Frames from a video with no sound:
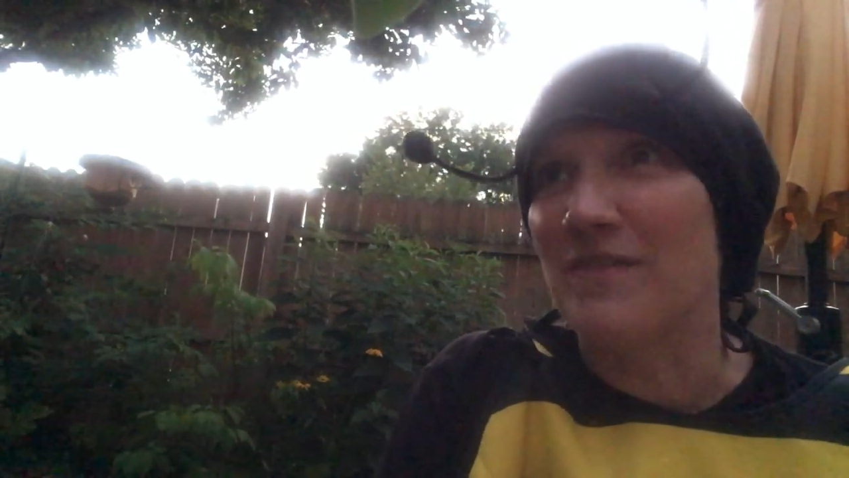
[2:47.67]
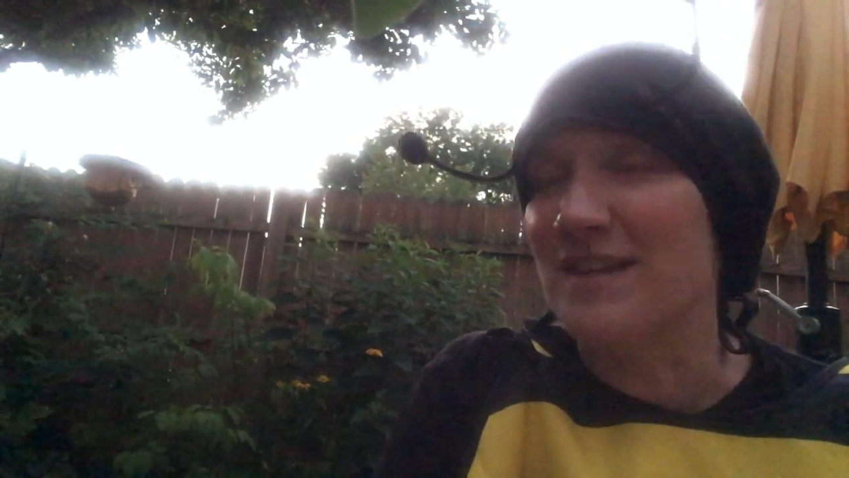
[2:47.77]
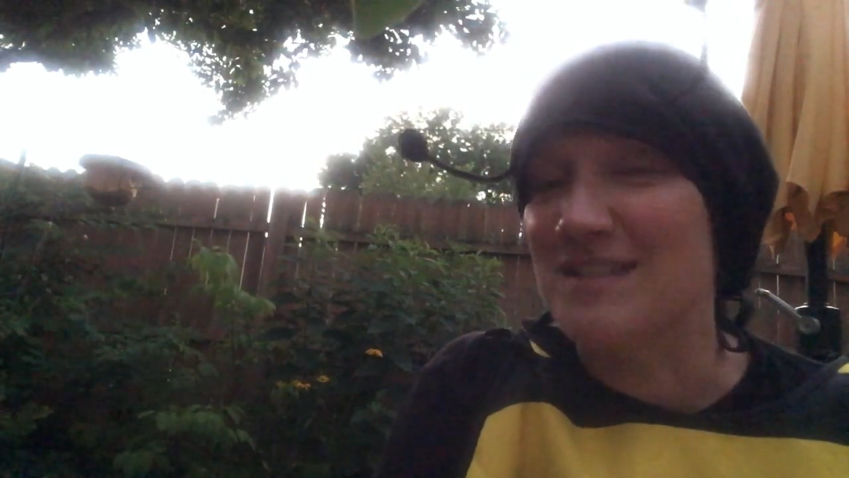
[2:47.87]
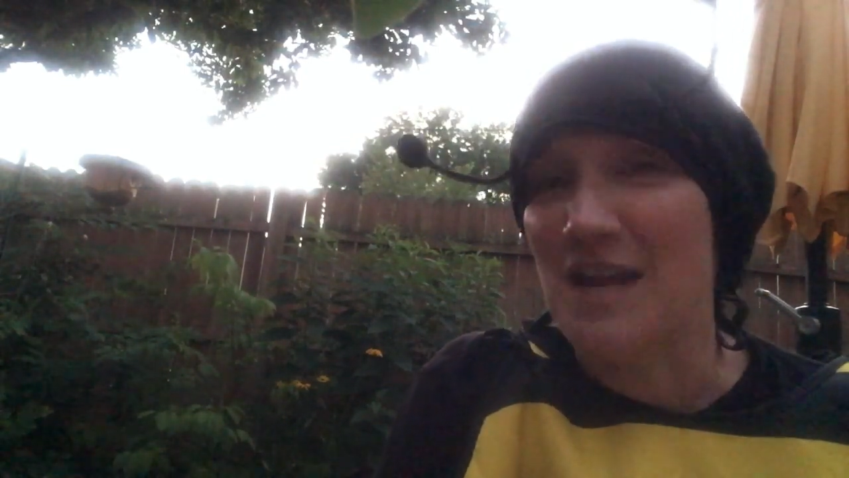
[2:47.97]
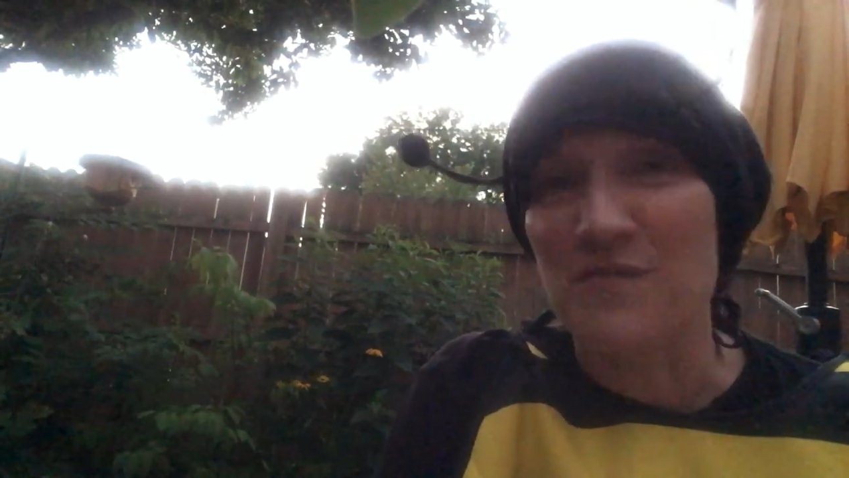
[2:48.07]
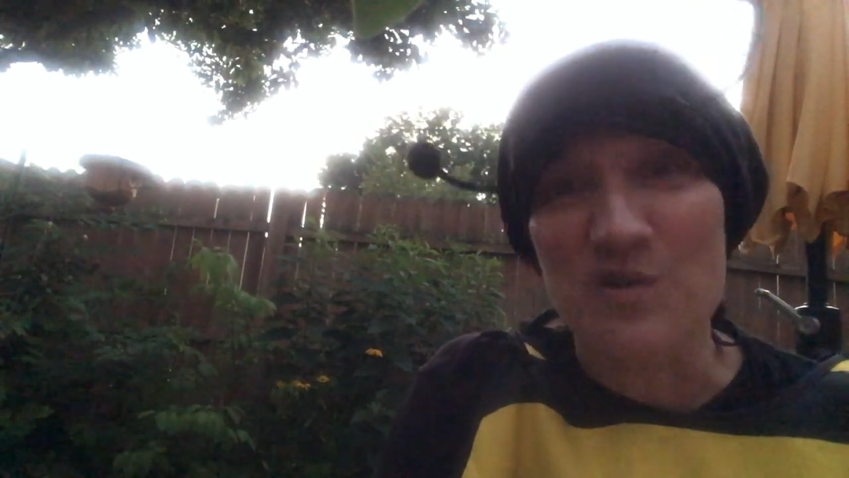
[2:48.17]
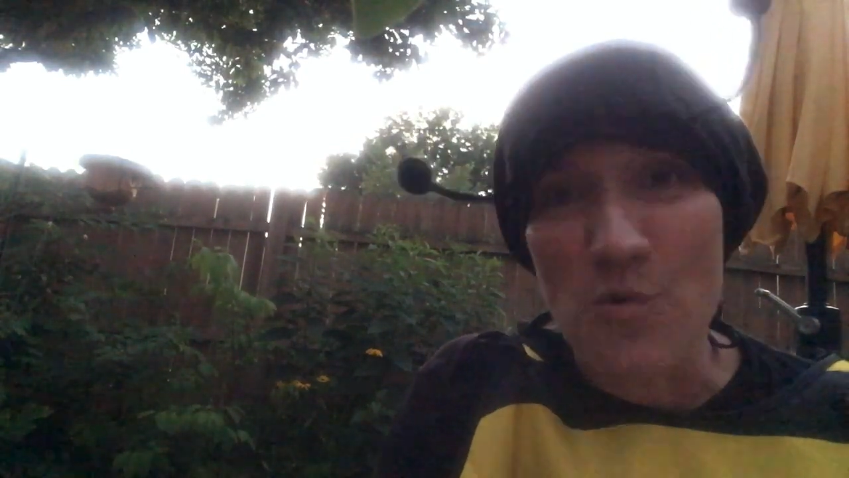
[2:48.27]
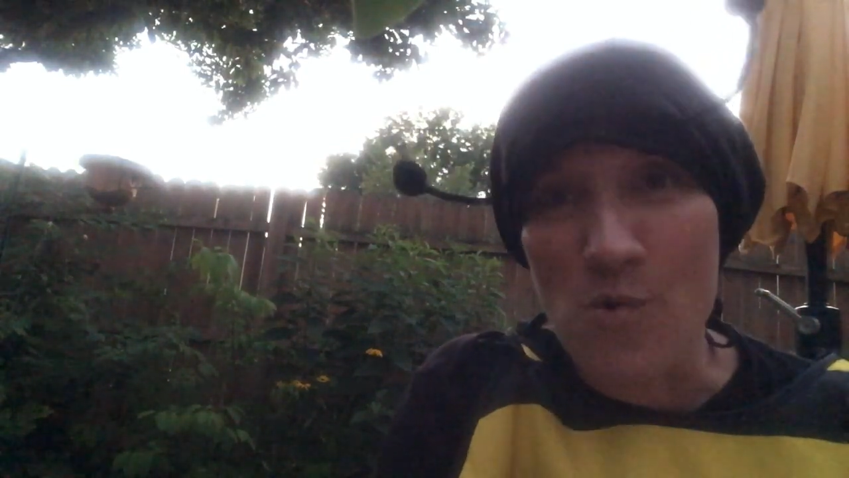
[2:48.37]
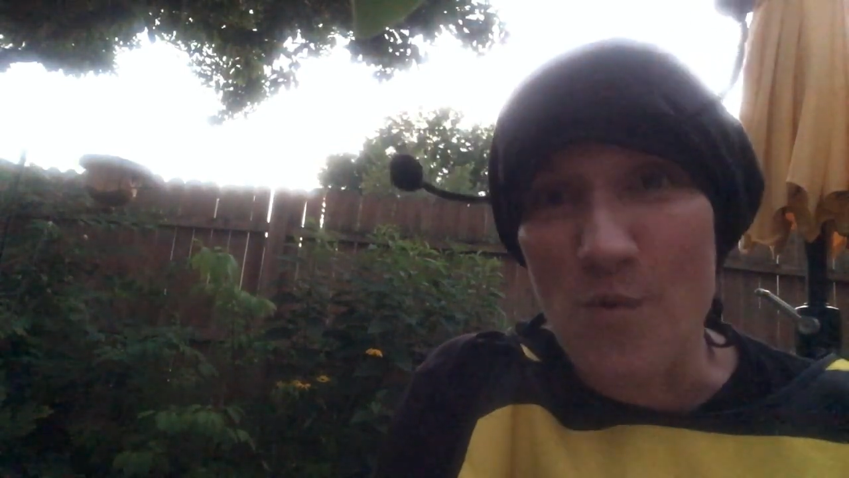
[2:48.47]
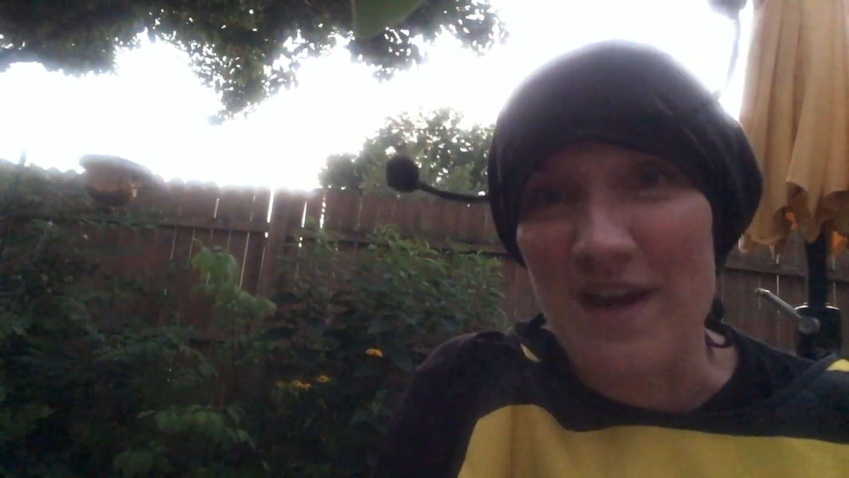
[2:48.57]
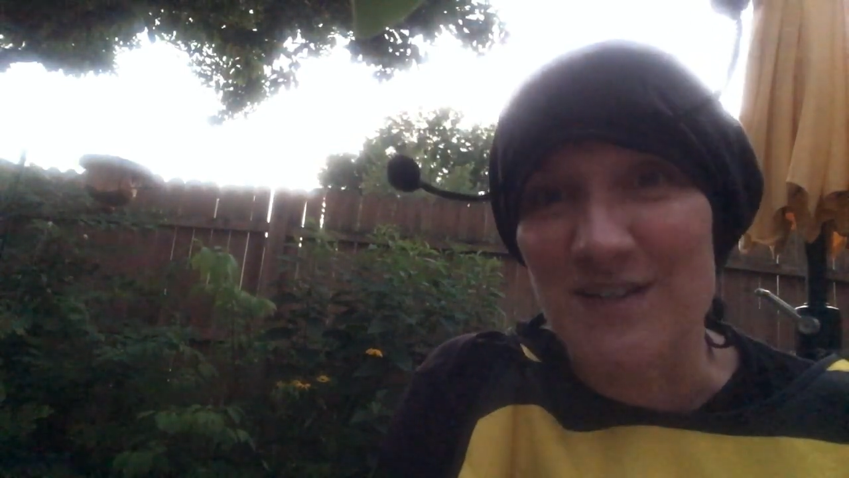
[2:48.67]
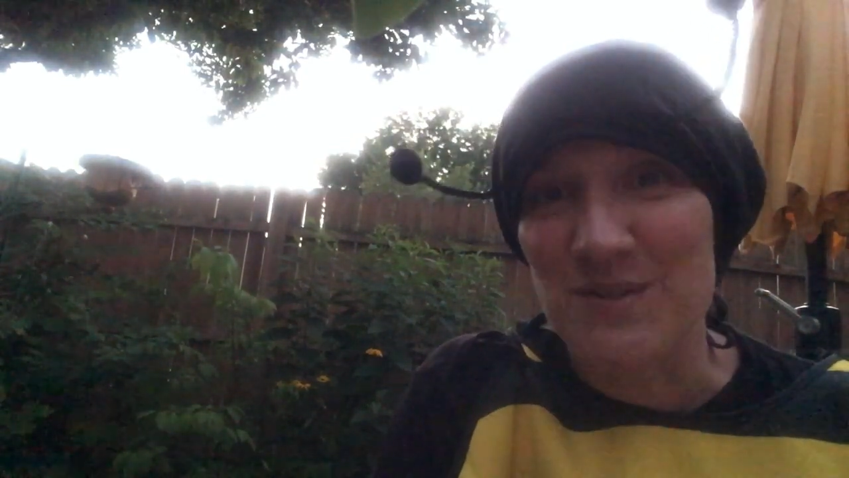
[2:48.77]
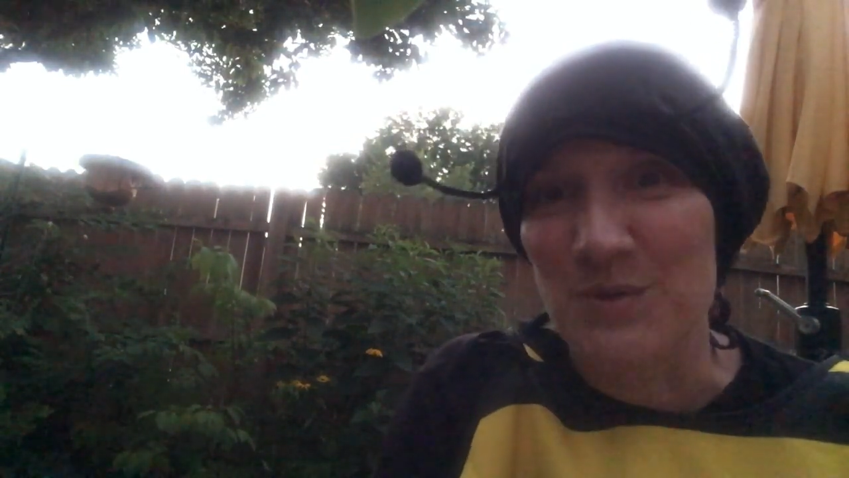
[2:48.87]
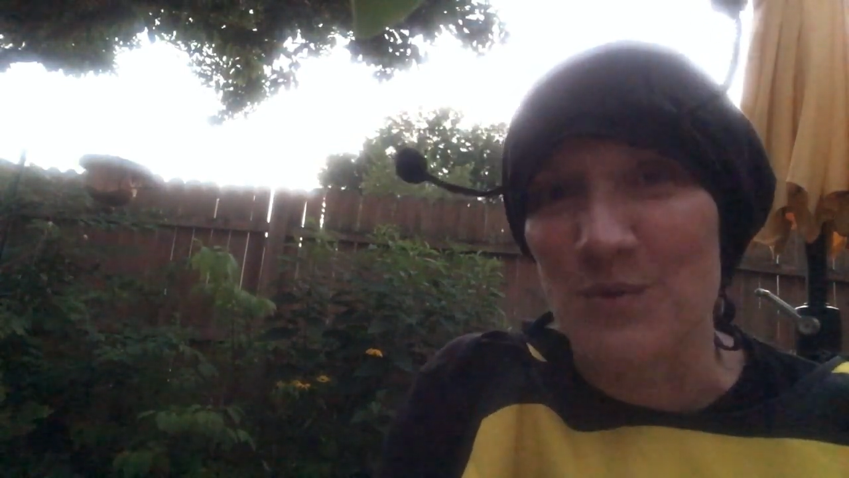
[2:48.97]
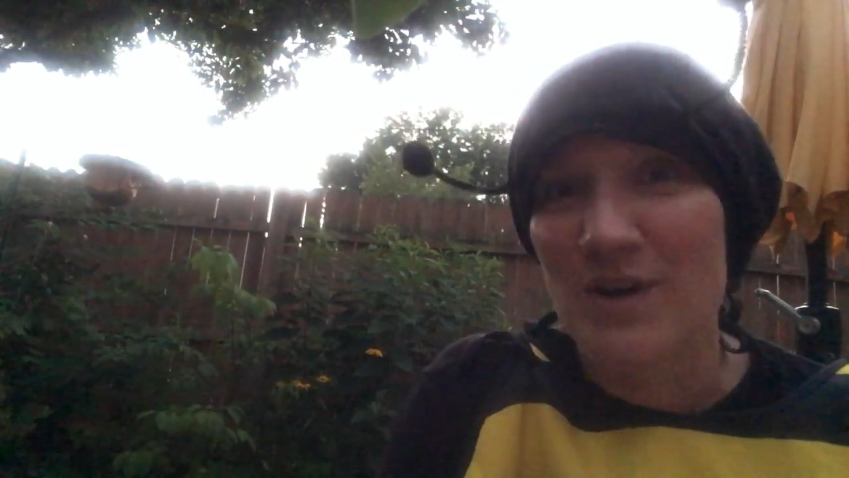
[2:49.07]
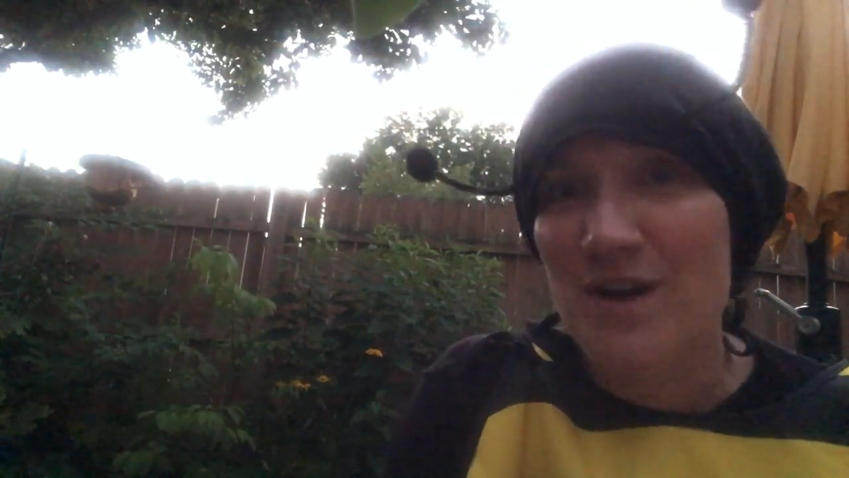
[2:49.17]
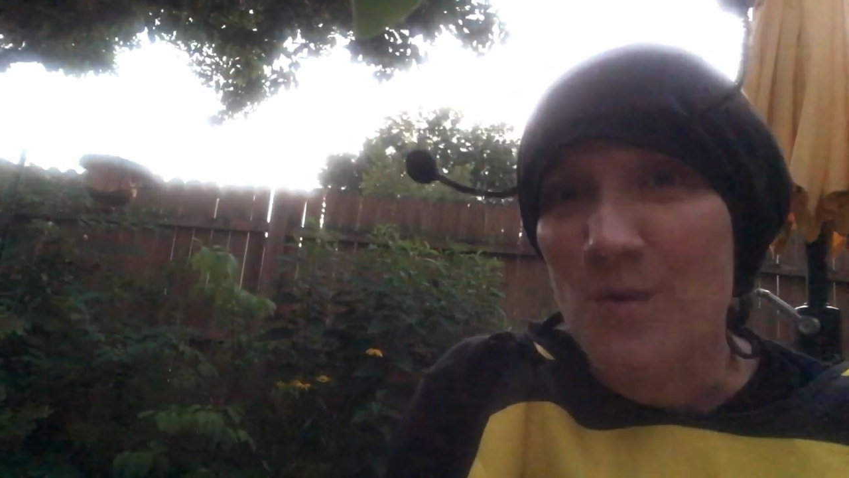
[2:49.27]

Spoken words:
think it's kind of a cool way to